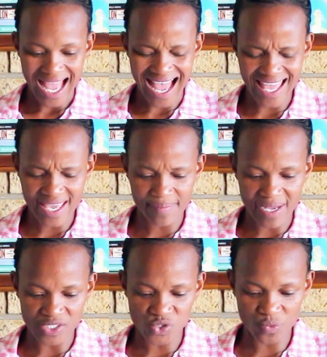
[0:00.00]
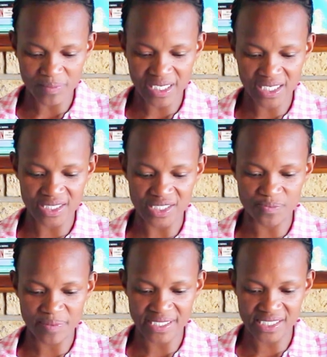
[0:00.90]
I am assuming this
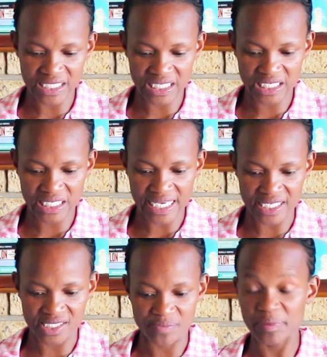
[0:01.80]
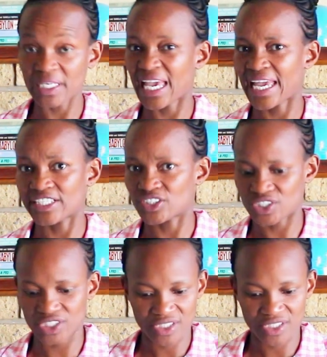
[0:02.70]
person has BEng,